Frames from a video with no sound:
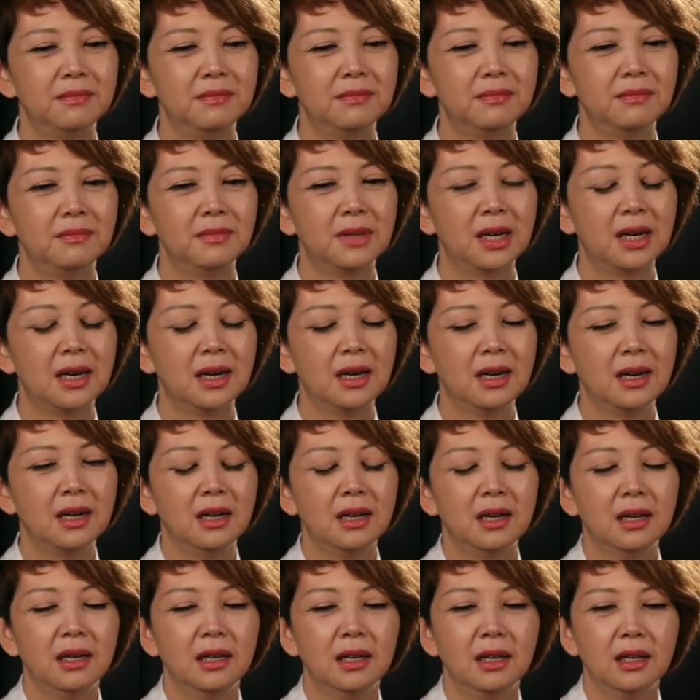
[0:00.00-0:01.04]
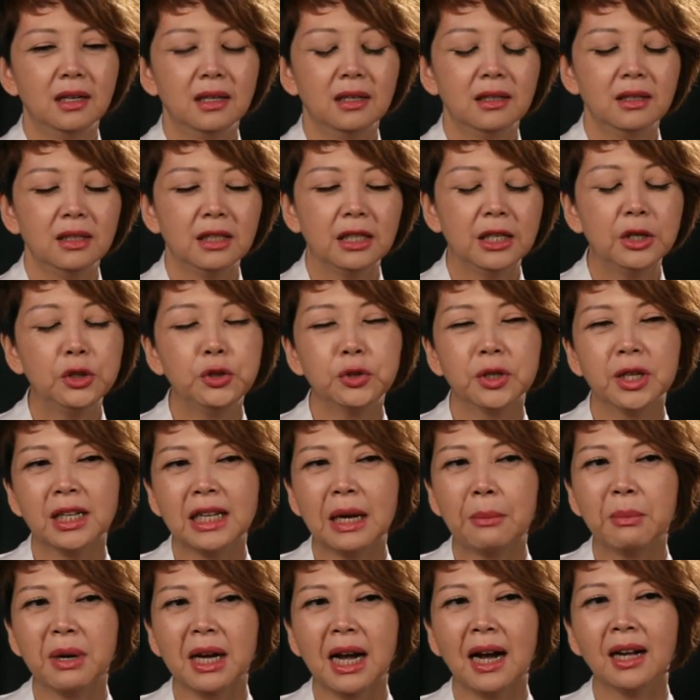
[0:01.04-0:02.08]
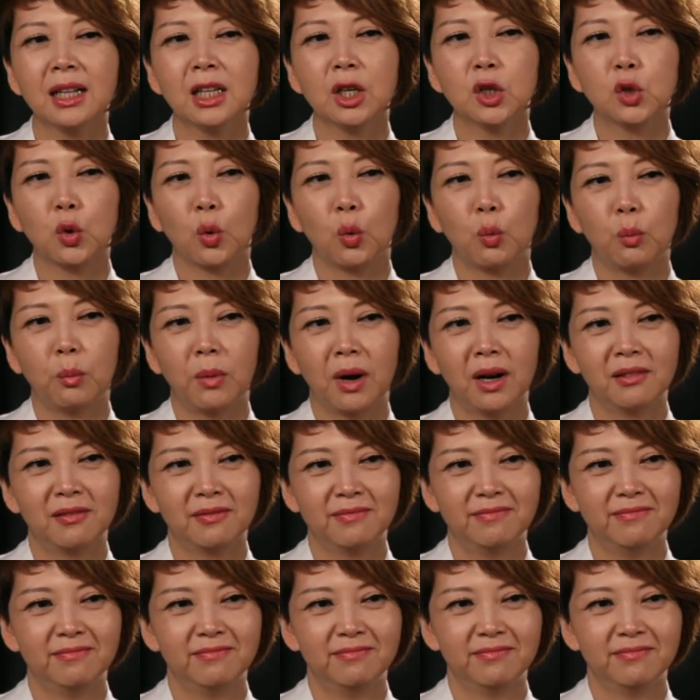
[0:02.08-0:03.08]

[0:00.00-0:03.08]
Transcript: Do you think international viewers would understand?